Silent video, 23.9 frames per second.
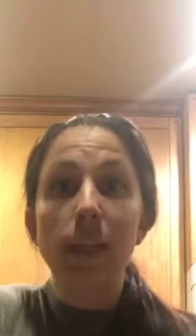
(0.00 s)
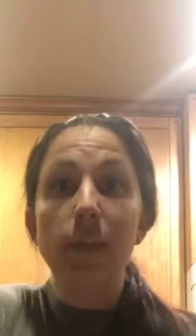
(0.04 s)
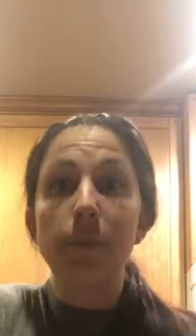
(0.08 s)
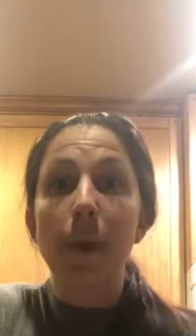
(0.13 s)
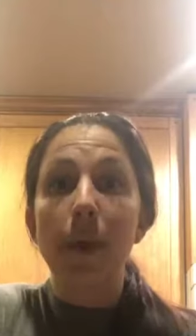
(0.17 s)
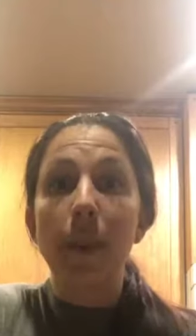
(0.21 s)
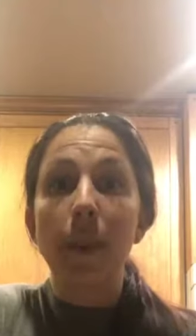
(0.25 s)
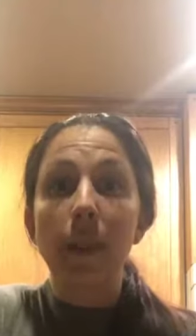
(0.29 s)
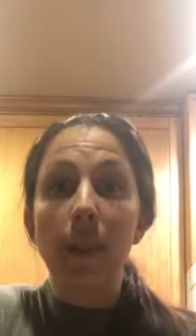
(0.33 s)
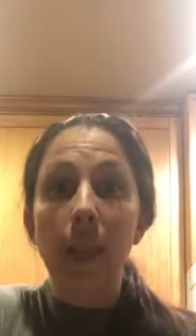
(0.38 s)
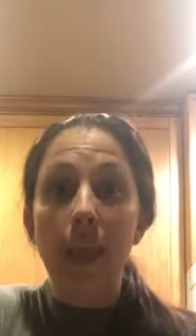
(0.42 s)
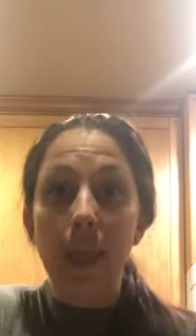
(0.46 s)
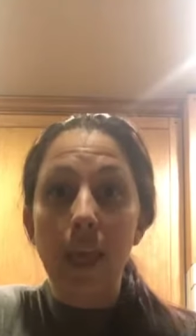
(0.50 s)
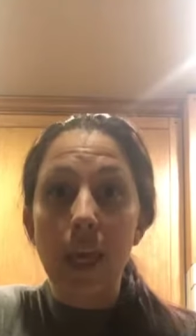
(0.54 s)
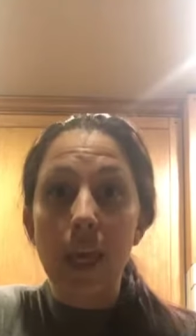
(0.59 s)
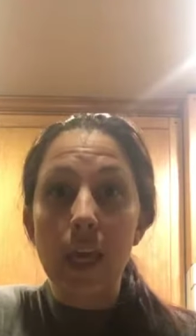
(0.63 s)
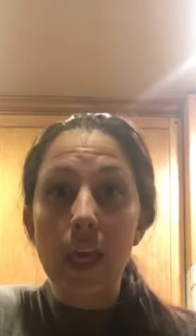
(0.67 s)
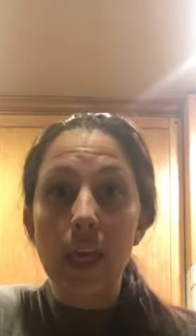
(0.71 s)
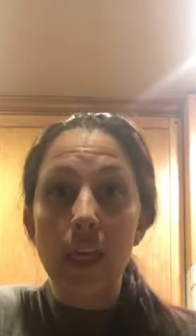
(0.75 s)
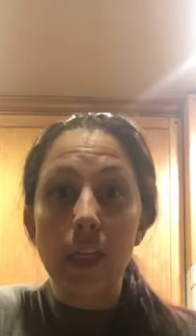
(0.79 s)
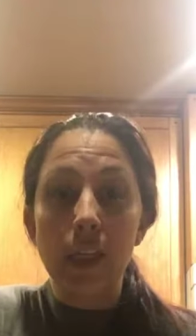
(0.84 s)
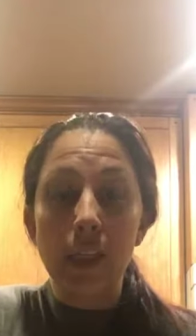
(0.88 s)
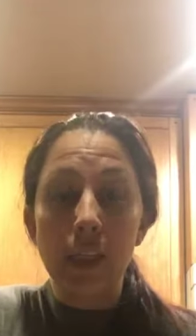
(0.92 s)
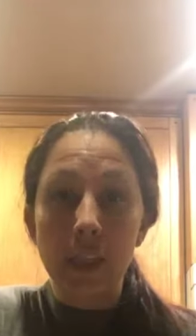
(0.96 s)
cuz my like
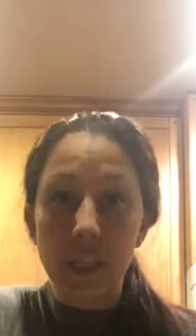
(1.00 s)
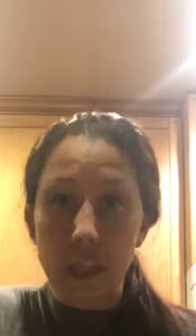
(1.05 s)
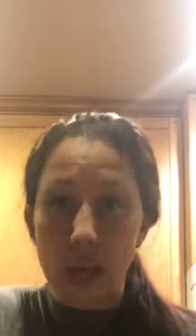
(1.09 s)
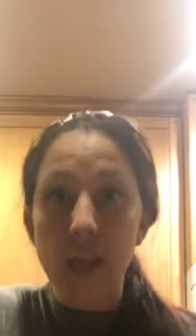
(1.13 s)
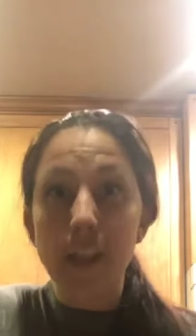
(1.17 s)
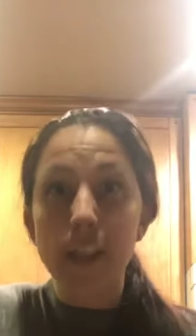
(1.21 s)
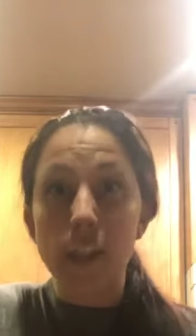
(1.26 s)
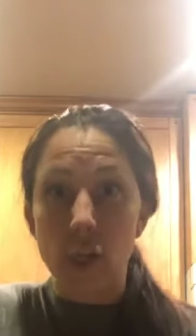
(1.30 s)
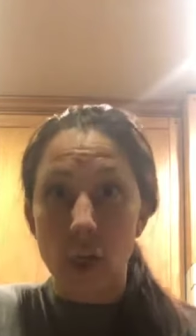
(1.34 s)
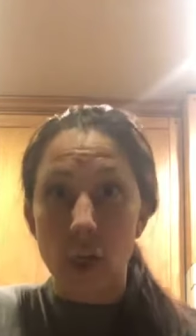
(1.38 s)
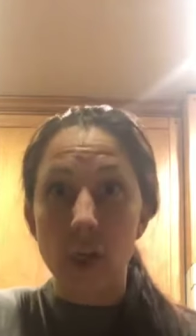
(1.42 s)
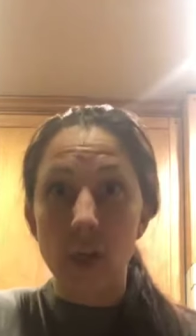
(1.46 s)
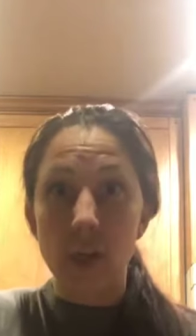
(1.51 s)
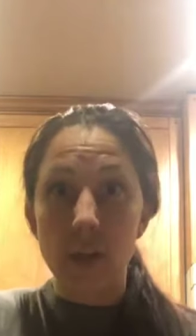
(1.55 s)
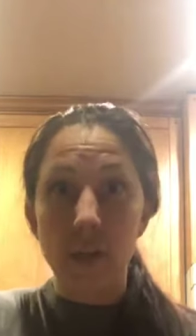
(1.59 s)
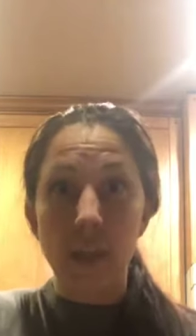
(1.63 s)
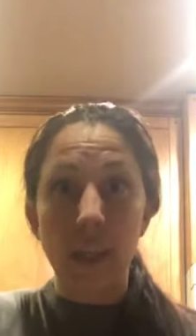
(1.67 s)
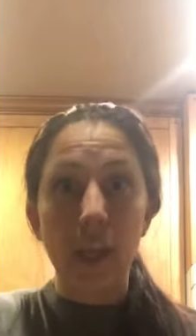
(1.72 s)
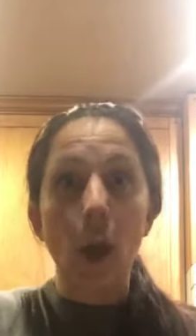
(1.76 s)
guts hurt.